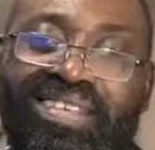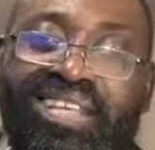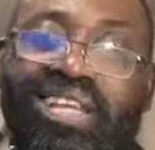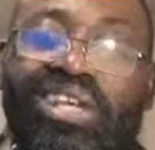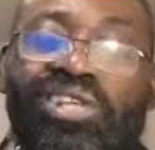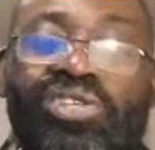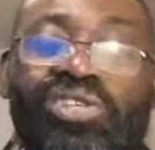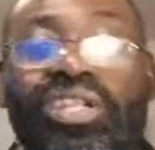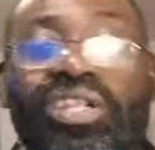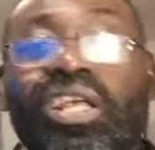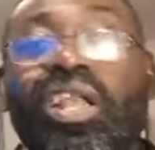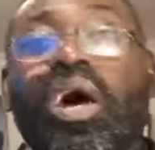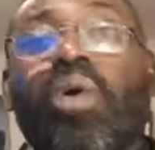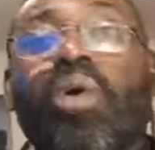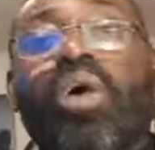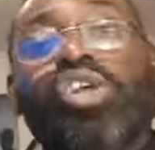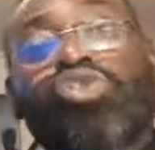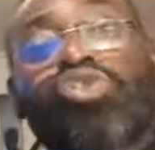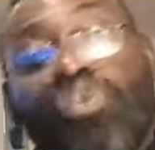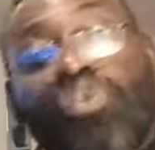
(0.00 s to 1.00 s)
So the Lord
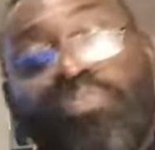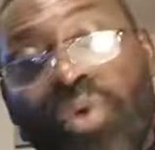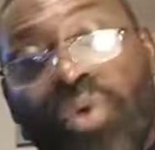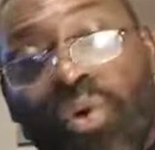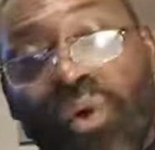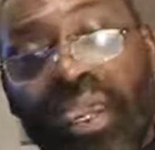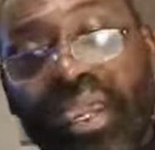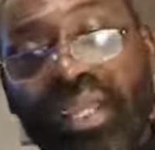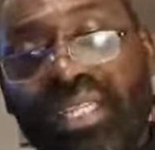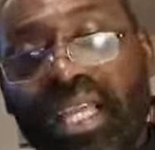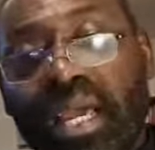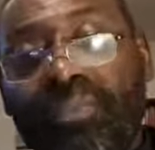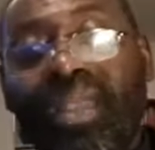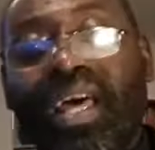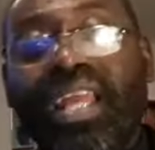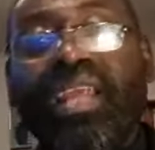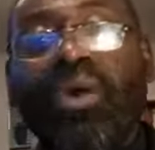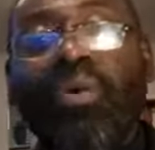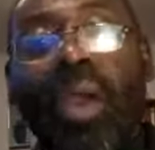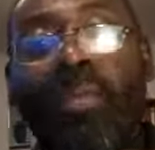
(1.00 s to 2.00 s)
was rebuking them
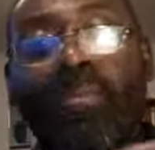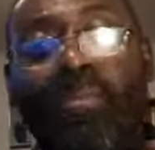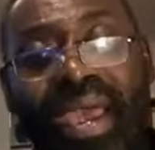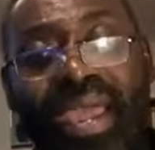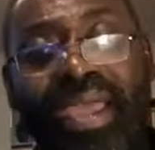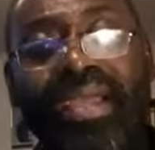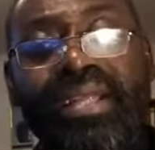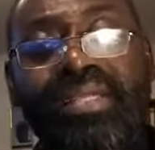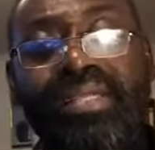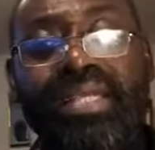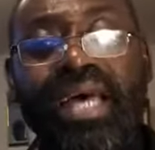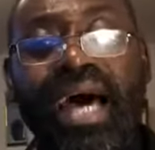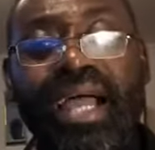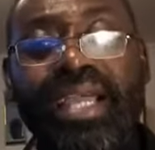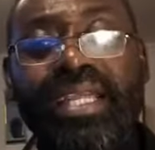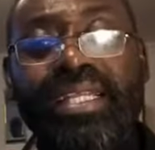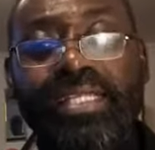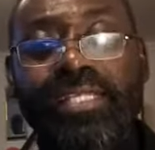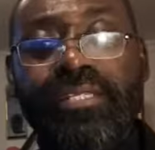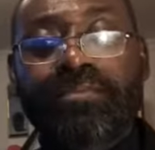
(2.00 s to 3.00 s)
that they were paying
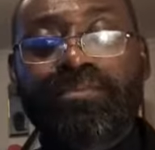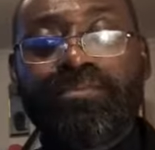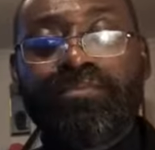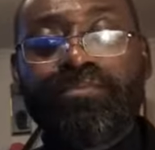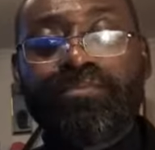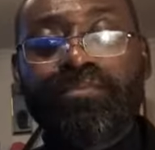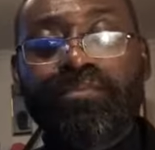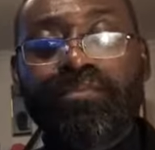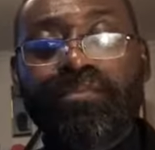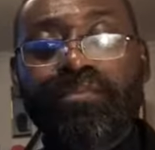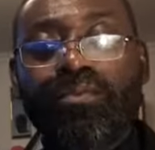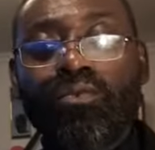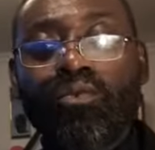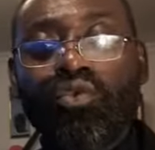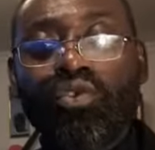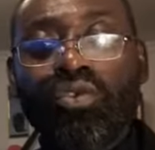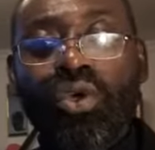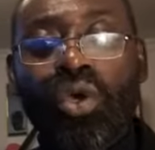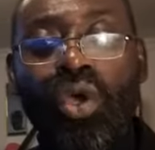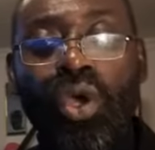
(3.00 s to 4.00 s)
tithes.
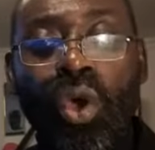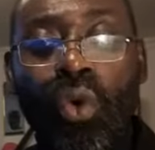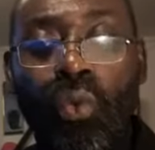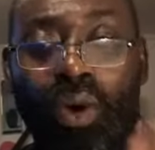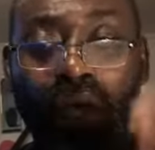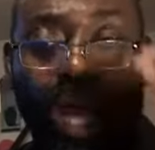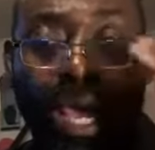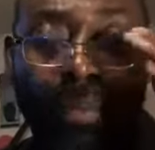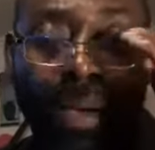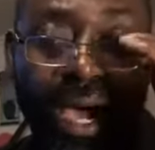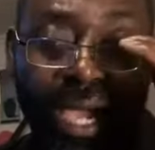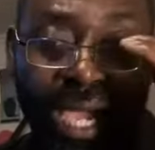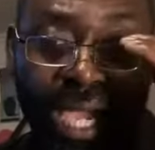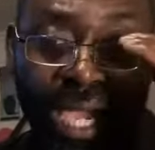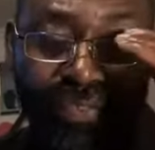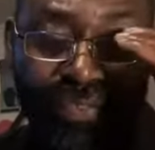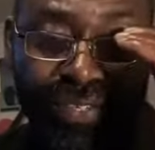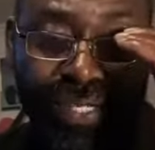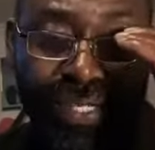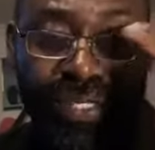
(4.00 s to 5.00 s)
What about
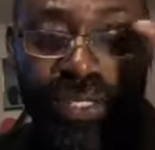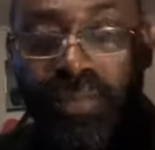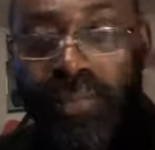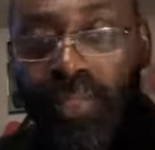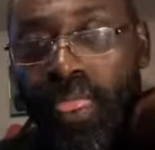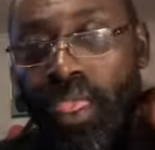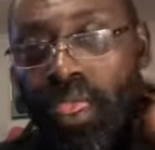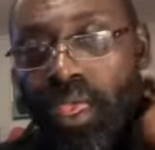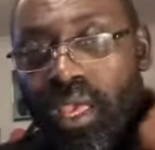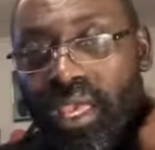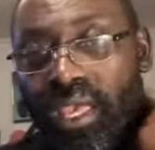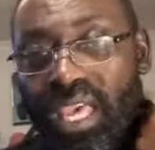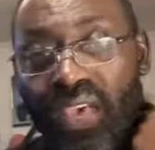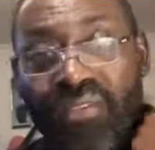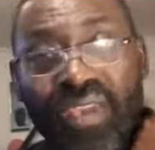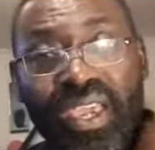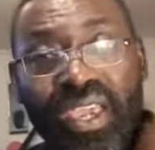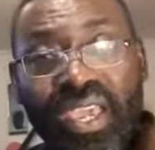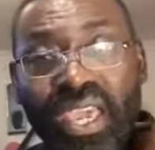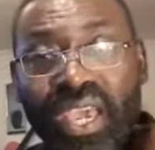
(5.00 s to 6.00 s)
gifts?
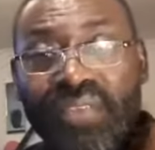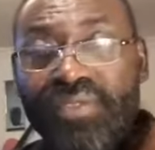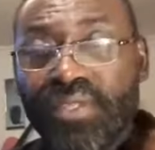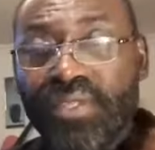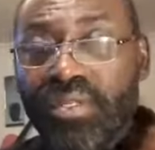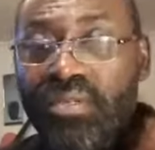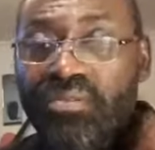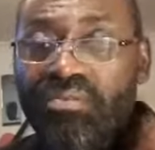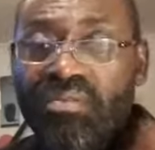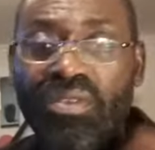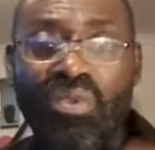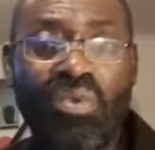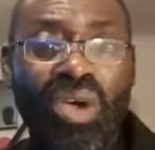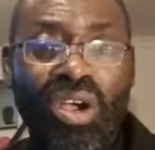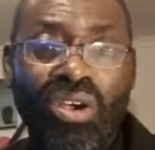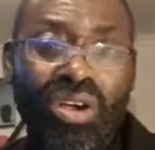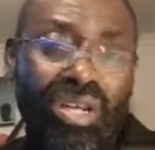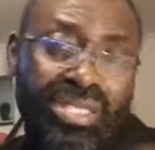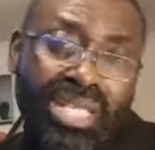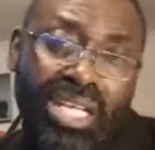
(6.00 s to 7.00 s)
Giving gifts. When
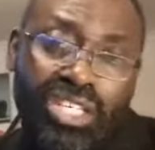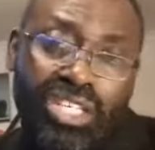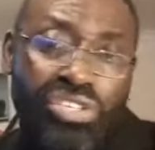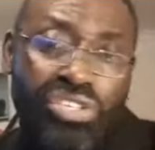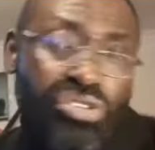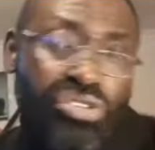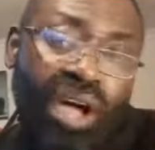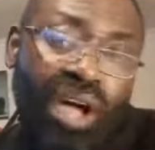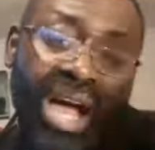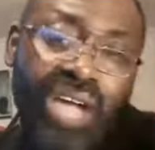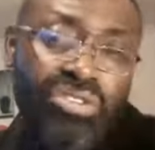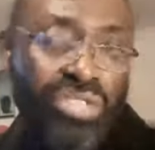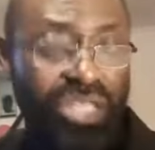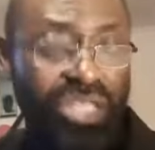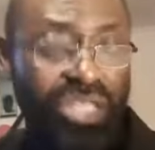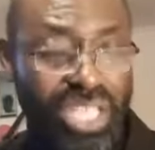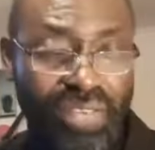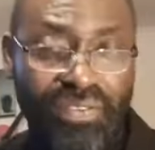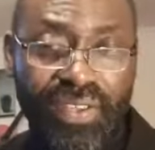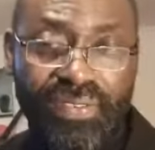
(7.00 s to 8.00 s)
God touches your heart, you
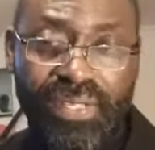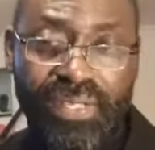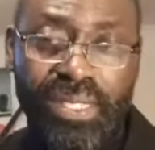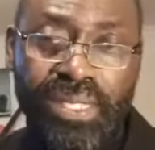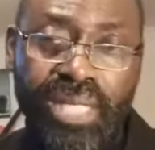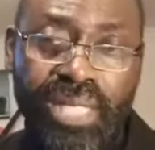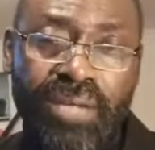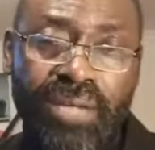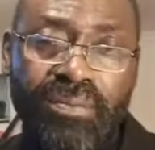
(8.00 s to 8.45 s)
give gifts, sister.